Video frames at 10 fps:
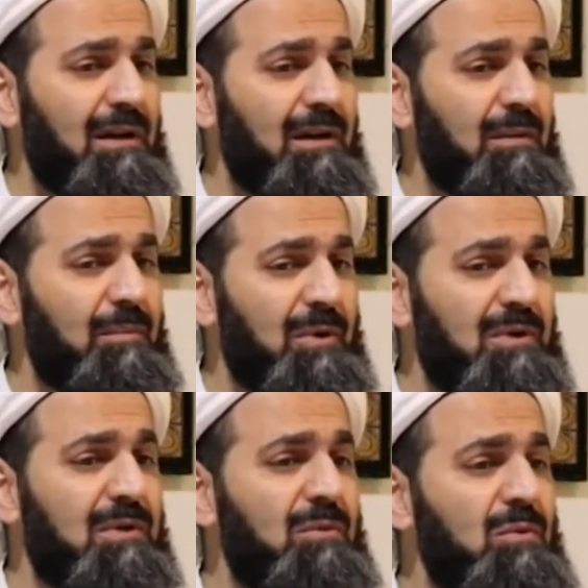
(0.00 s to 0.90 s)

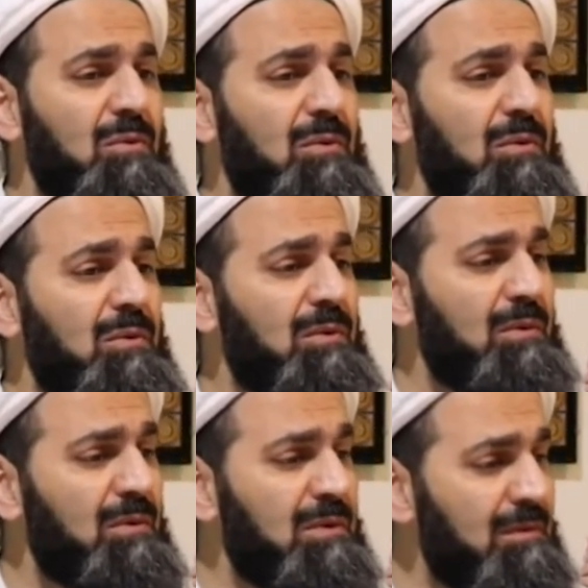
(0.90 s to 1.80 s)
person
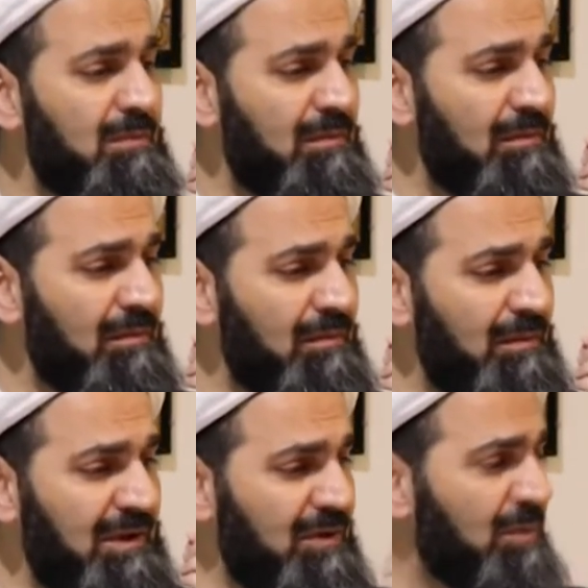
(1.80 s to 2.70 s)
who is
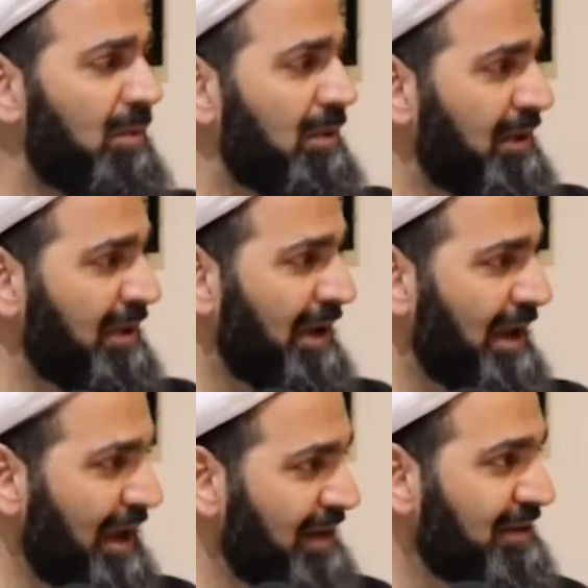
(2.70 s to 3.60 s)
miserable
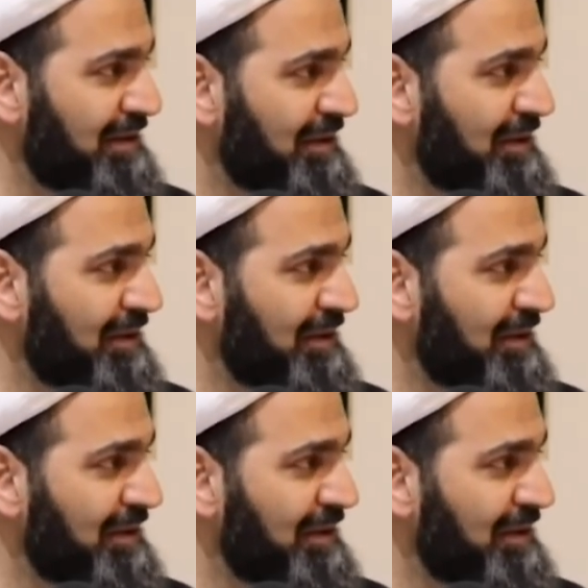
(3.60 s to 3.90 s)
and